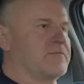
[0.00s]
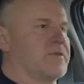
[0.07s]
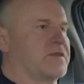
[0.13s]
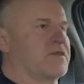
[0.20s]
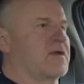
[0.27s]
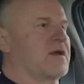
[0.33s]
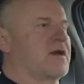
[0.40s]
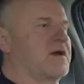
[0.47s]

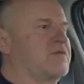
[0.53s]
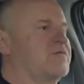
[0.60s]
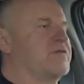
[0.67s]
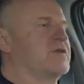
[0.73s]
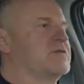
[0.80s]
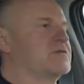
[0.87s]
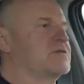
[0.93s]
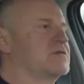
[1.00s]
But the car
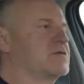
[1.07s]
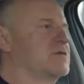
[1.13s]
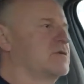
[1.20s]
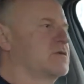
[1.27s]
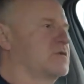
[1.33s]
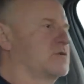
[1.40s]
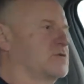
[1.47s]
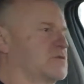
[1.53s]
feels
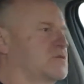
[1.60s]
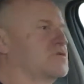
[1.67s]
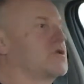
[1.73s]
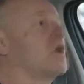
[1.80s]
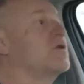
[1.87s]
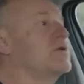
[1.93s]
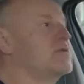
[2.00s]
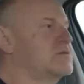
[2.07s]

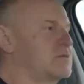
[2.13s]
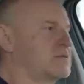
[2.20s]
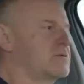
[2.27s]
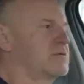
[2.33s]
solid